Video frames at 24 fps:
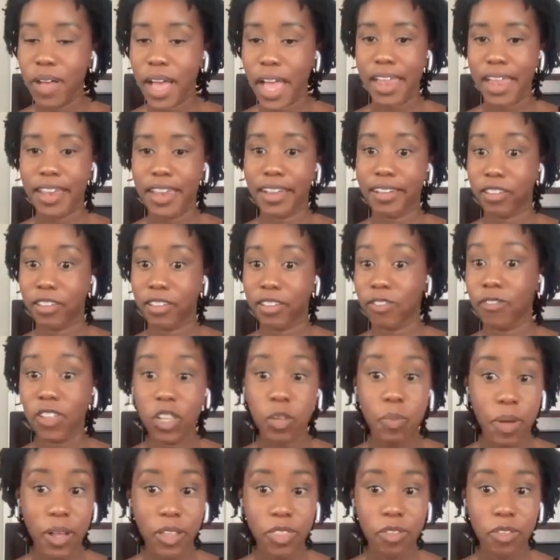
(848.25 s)
and how you
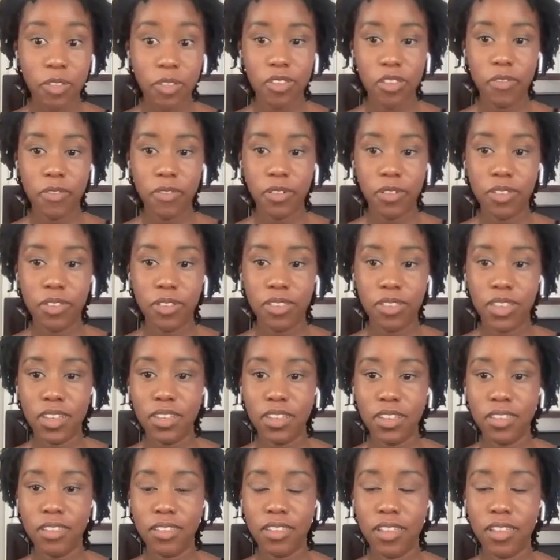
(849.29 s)
feel about those
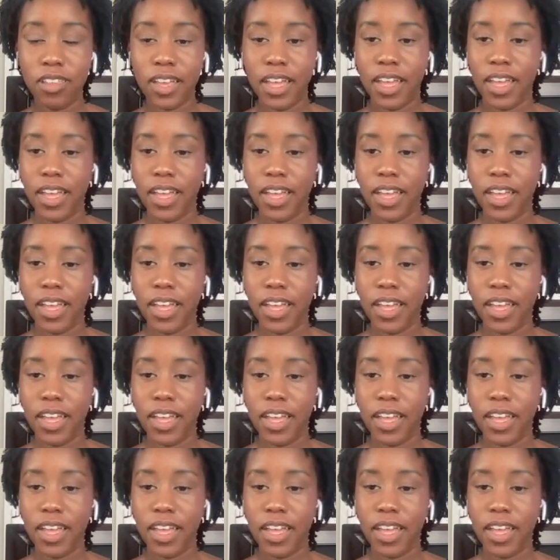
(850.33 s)
differences.